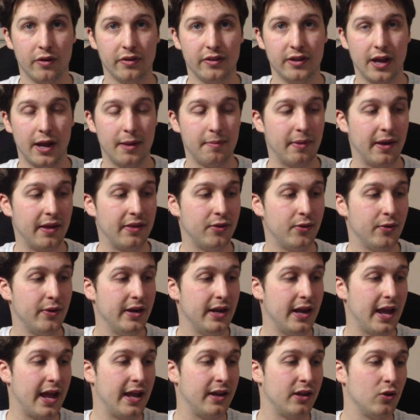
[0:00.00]
on the iPad
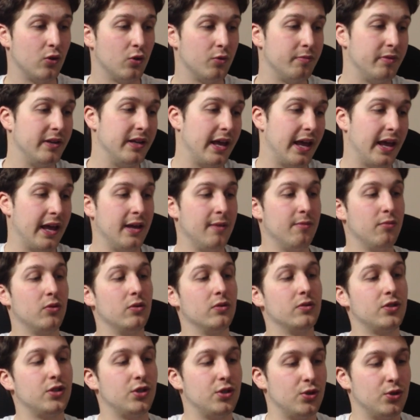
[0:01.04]
3, and you'll be
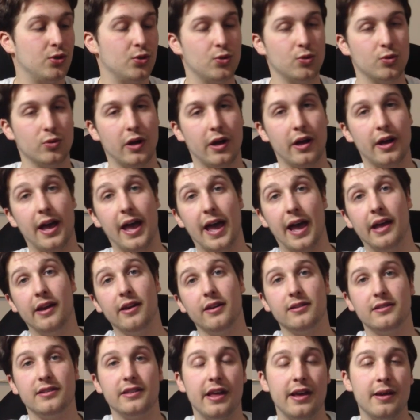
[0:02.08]
able to
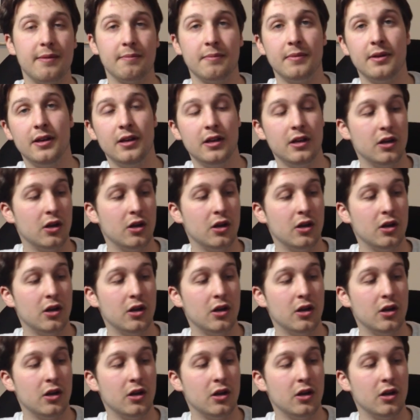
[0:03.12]
edit them